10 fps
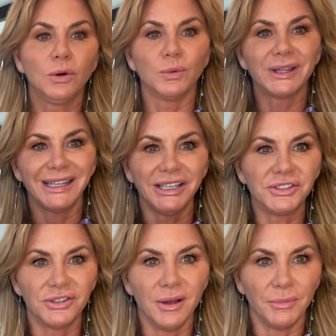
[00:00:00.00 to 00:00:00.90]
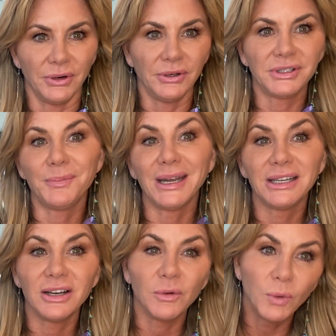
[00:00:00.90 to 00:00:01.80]
with each number,
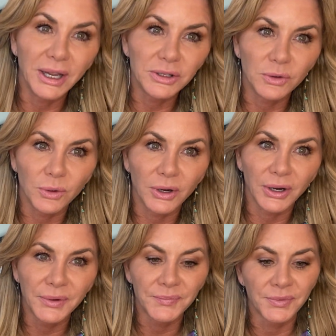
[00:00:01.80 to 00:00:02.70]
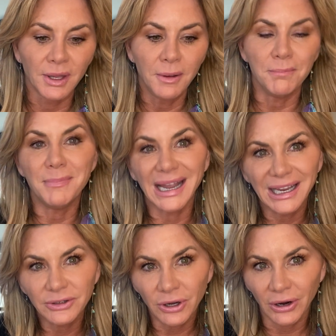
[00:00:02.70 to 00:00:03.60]
depending on what your
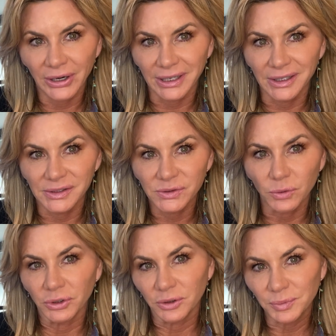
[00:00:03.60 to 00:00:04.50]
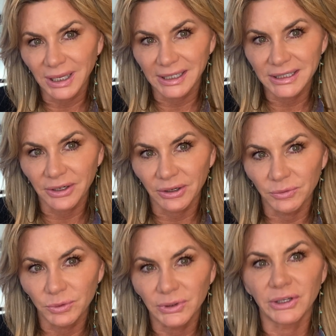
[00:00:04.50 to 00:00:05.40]
main card is or your planetary
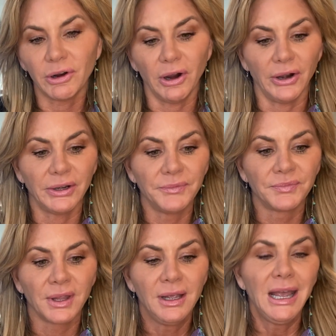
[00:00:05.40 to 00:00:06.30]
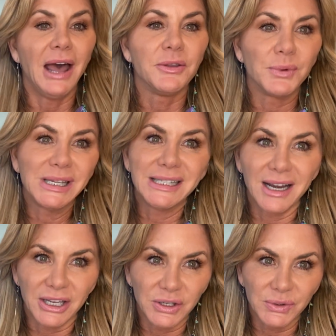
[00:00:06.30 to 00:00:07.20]
ruling card. And the reason
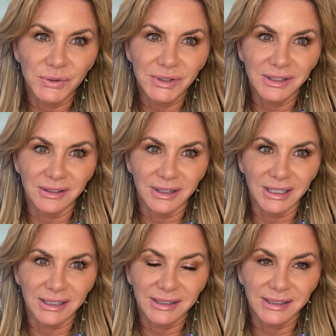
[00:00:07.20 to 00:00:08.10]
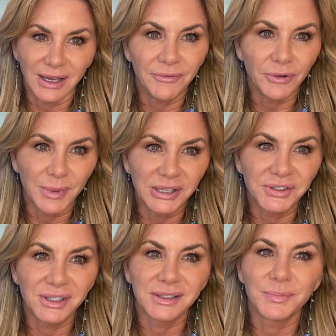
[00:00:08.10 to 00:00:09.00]
I use this
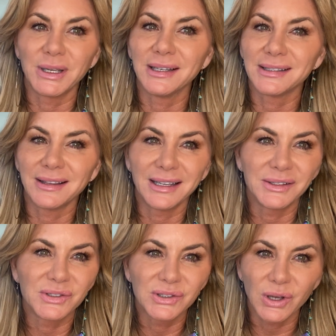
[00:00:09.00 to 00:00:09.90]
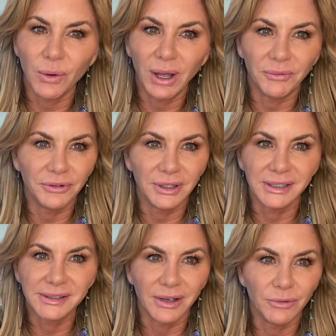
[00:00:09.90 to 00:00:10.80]
information is because I think it's so helpful
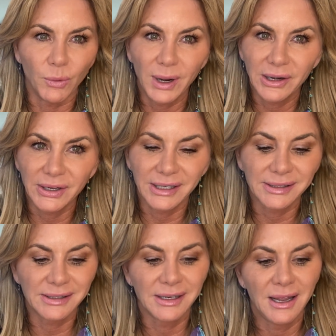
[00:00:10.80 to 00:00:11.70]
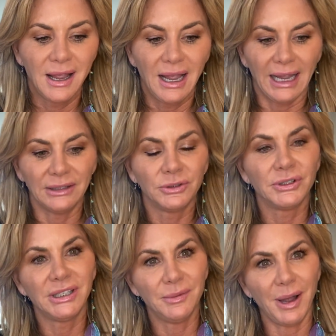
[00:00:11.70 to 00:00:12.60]
in self awareness and
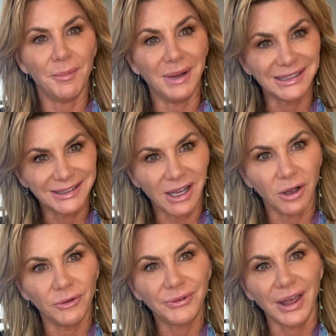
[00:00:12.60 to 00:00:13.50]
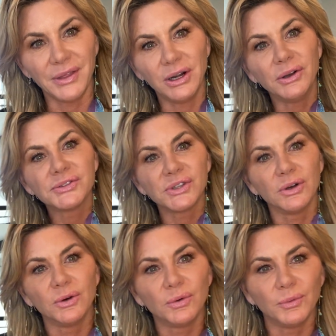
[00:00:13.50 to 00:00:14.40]
learning about myself. And then
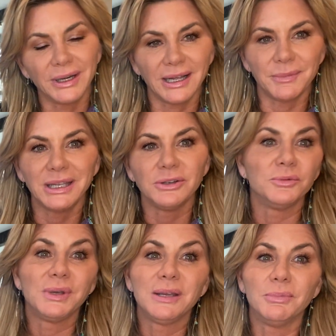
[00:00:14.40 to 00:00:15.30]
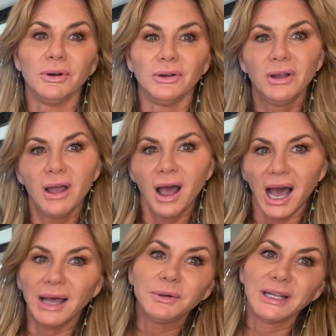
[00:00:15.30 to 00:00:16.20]
also, when I meet new people,
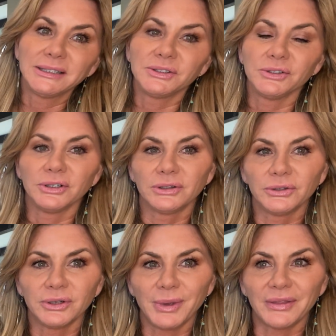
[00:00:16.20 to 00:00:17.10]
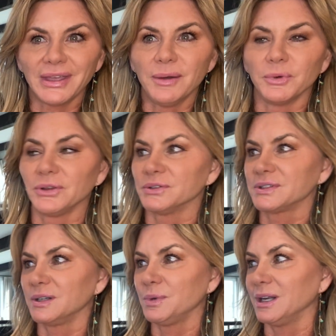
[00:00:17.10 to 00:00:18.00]
I would like to learn about them, whether it's
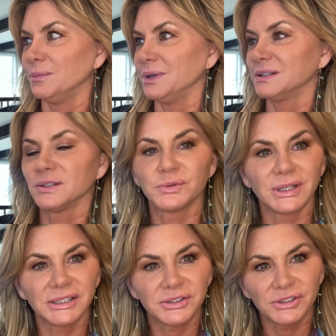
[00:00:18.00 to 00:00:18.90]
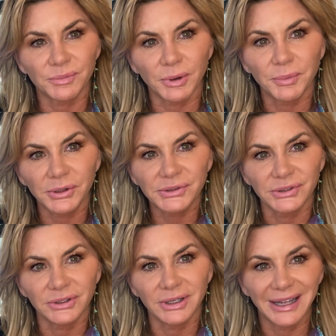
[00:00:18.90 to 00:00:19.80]
going to be in a business relationship or
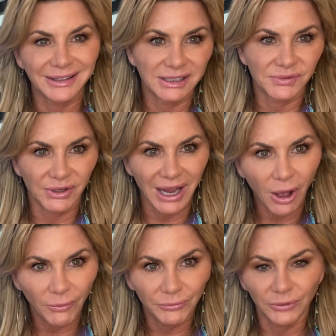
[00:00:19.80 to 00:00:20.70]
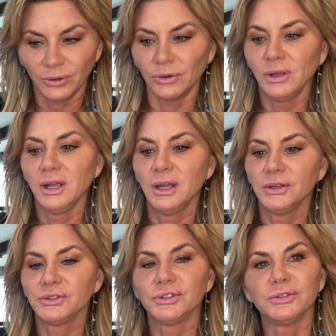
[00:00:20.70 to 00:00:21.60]
personal. I think it's very helpful
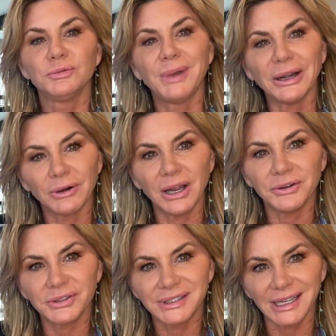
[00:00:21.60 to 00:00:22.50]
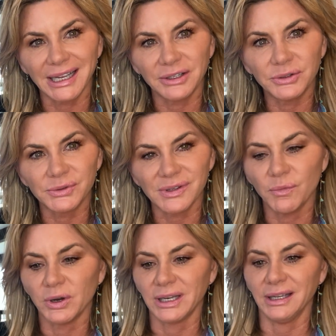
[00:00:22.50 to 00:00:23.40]
to better understand who
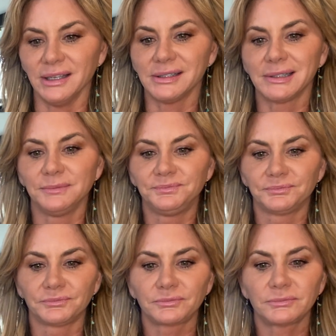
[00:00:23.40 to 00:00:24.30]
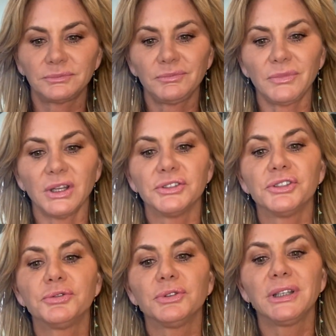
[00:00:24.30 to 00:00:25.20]
someone is. To
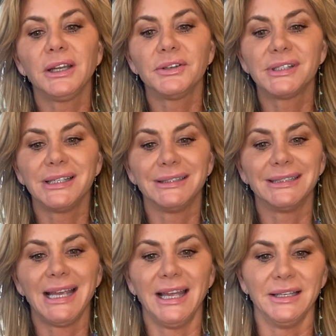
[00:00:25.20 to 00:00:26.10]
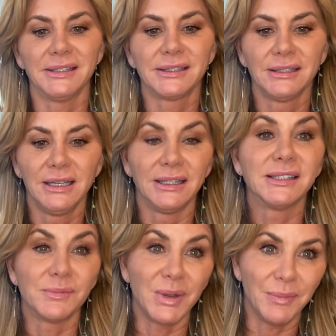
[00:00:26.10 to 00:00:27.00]
truly understand the tens,
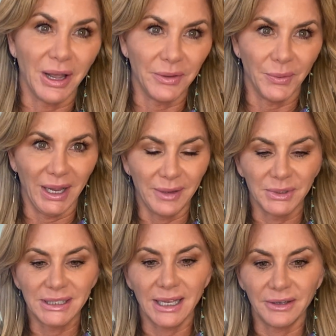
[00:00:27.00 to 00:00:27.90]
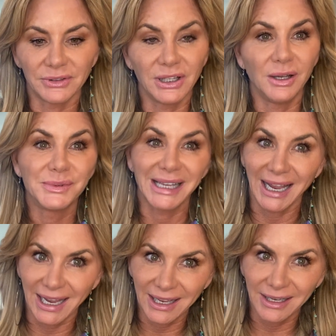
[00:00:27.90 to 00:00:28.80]
this is me by the way, I'm a 10 of clubs
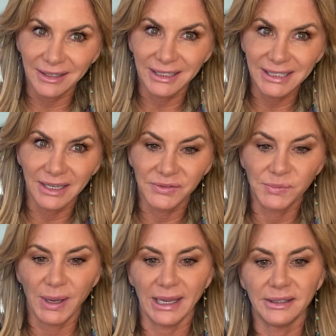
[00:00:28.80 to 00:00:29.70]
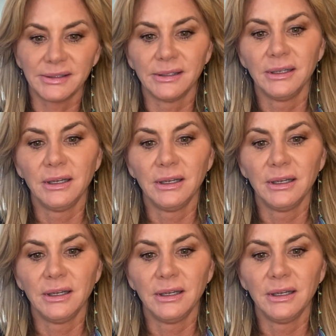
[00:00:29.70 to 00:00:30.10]
and a 10 of spades.